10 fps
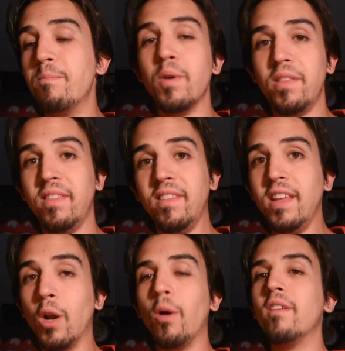But,
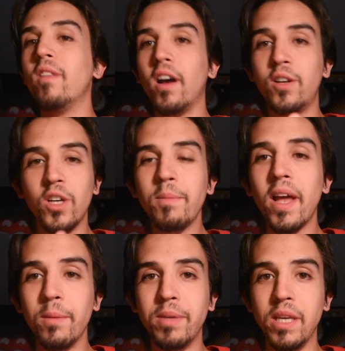you know, a good
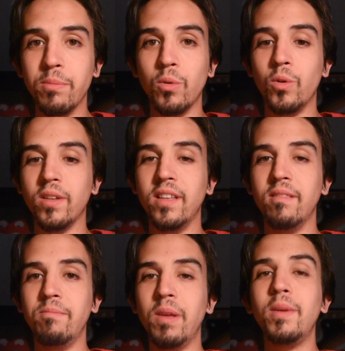amount of people, and
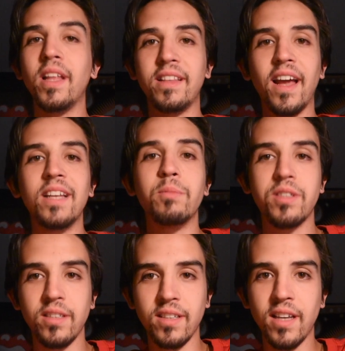maybe like
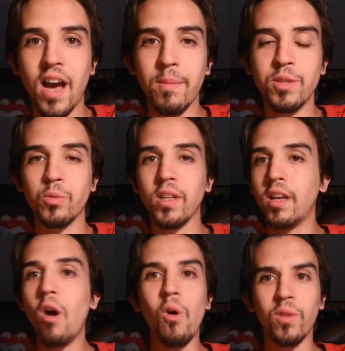90% of the comments were
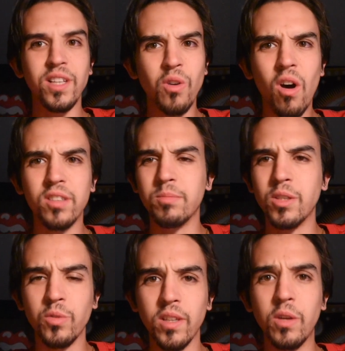like, oh, that's awesome,
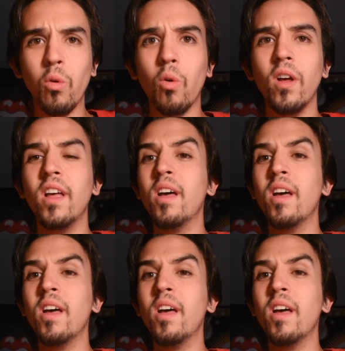that's really cool.